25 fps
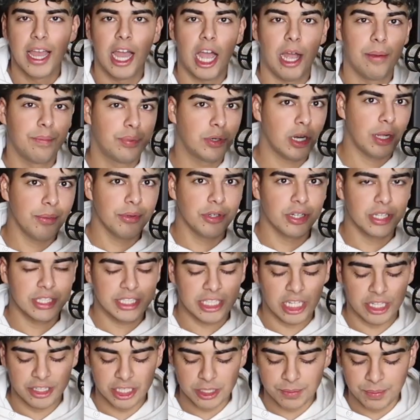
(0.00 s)
I'm probably going to
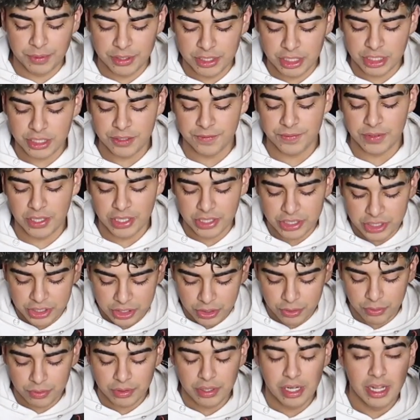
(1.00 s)
sell this position very
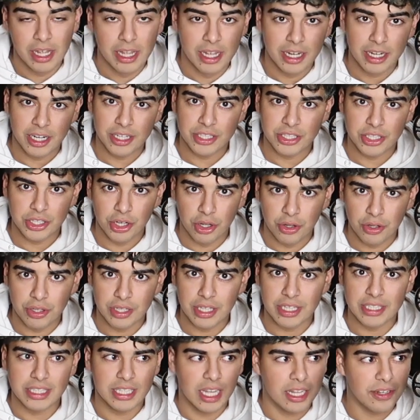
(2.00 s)
soon because you know
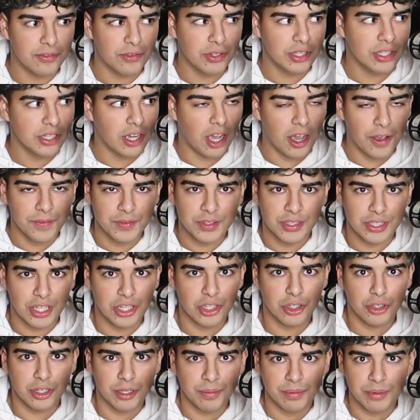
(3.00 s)
that's not really often that
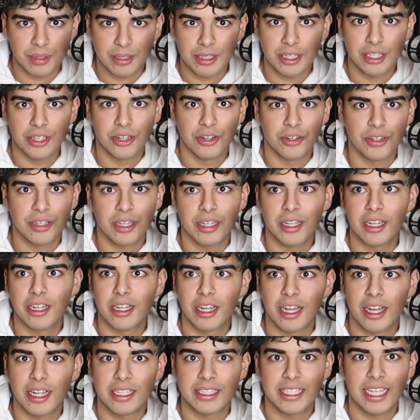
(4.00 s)
you could you know
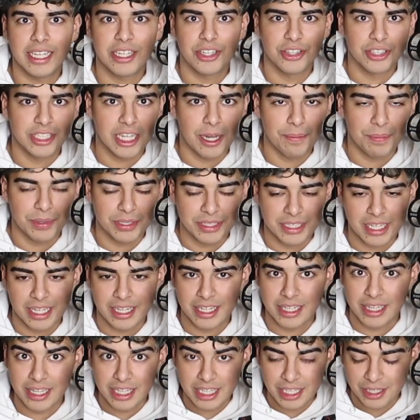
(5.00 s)
uh, take your 10%
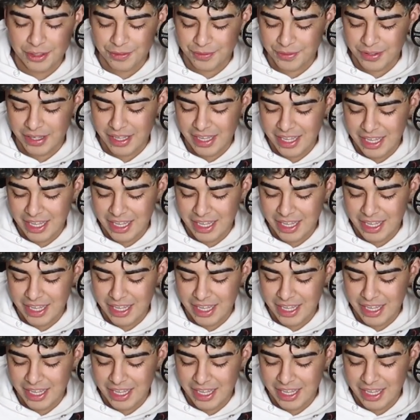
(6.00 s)
and leave.